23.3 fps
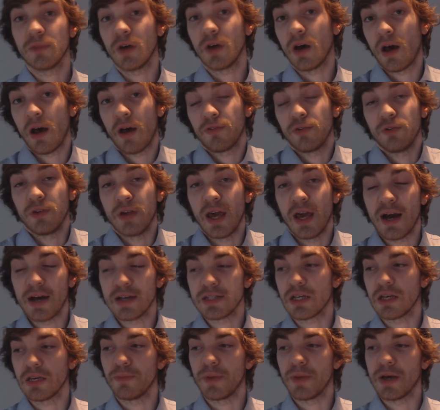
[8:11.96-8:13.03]
after they
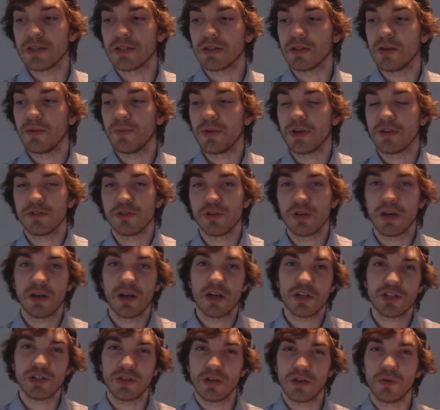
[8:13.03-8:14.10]
ask it, basically, because you can
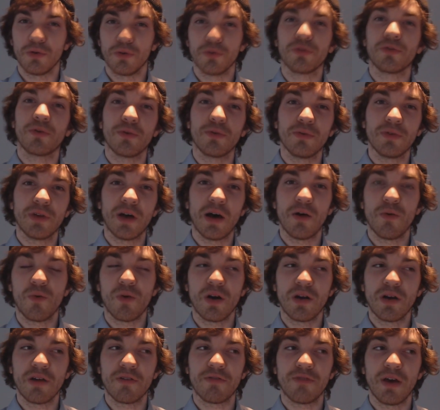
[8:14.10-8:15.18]
actually go through that
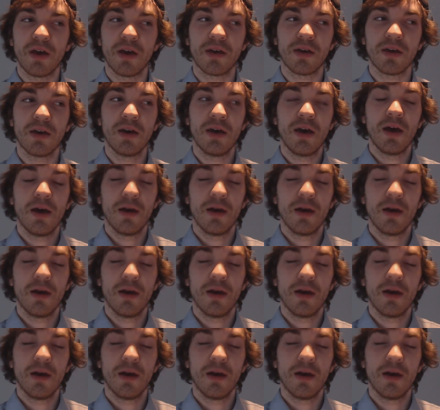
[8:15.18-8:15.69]
one, I think.